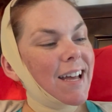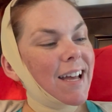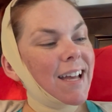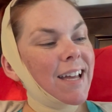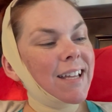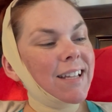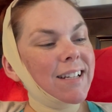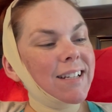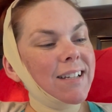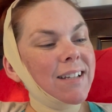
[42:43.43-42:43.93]

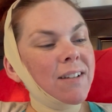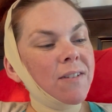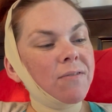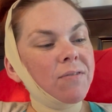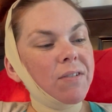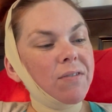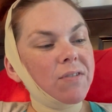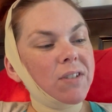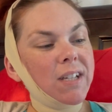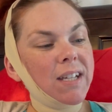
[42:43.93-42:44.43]
and, you know,
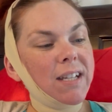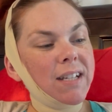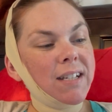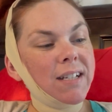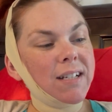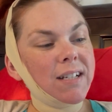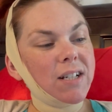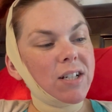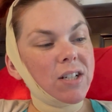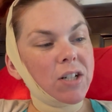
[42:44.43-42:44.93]

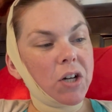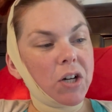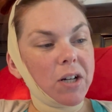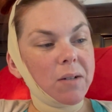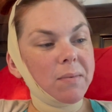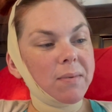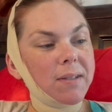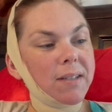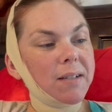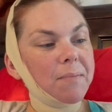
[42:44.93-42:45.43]
fifteen
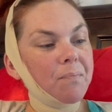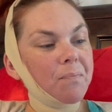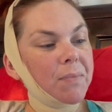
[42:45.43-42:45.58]
carbs.